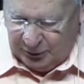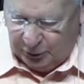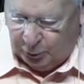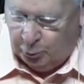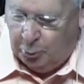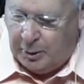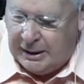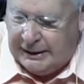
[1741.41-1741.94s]
The
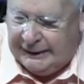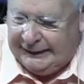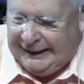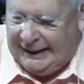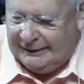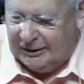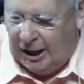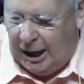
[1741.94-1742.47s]
queen at
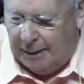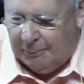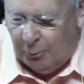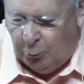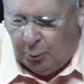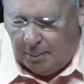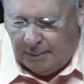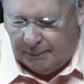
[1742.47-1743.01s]
that time,
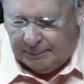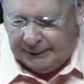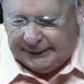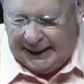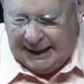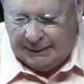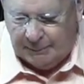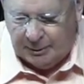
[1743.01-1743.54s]
a woman by
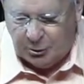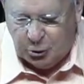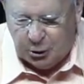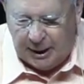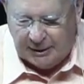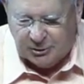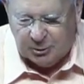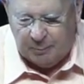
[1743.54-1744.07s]
the name of
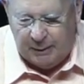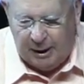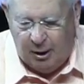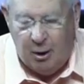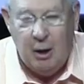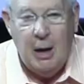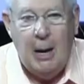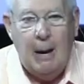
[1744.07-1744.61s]

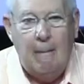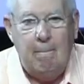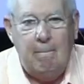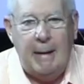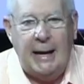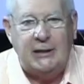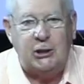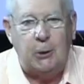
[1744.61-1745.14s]
Jezebel,
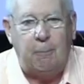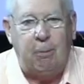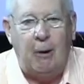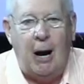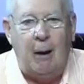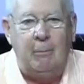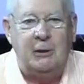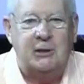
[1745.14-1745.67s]
makes a
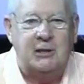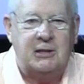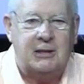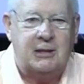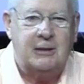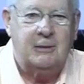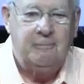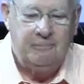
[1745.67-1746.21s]

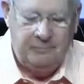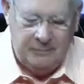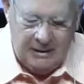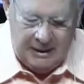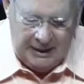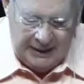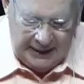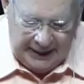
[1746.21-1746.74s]
promise.
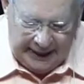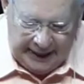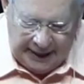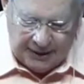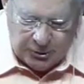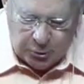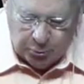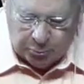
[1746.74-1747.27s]

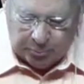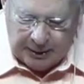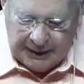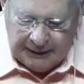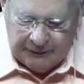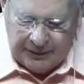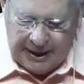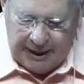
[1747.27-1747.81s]
And you
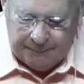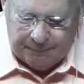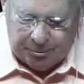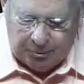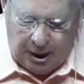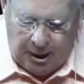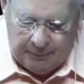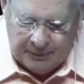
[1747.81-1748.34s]
read of
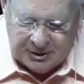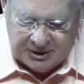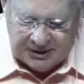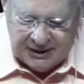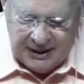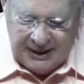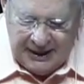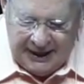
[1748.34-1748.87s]
that
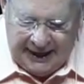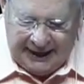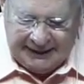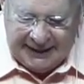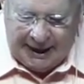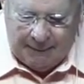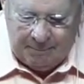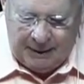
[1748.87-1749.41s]
promise
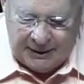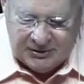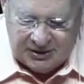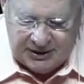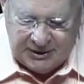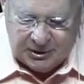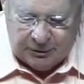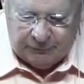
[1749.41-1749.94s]
and that
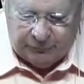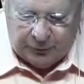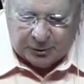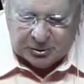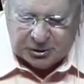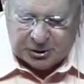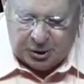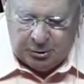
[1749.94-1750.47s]
message in
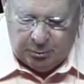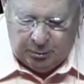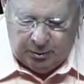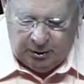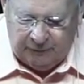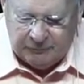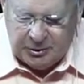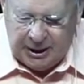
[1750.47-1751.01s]
verse
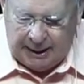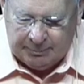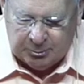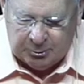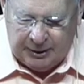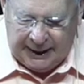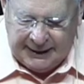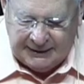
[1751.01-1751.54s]
2 of
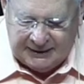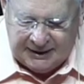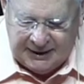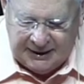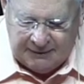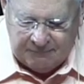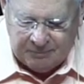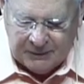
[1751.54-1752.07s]
chapter
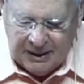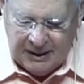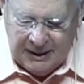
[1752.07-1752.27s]
19.